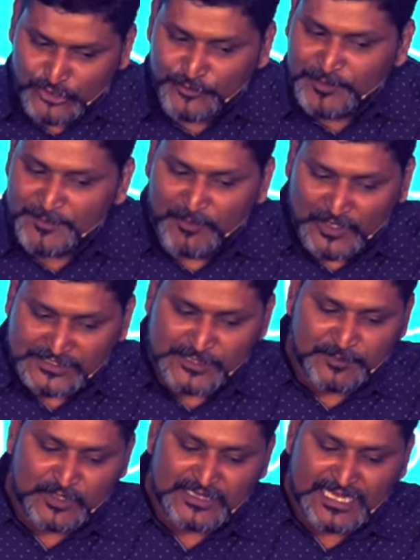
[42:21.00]
It could be
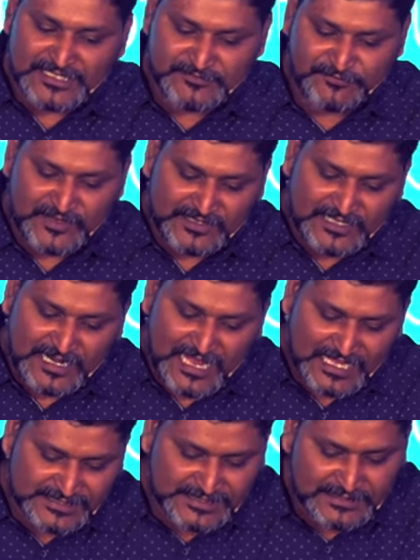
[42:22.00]
possible that for
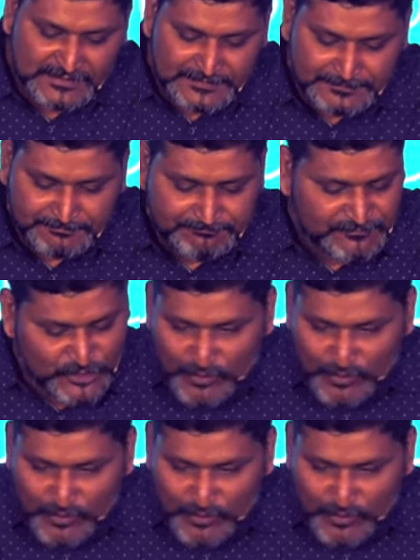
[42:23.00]
the last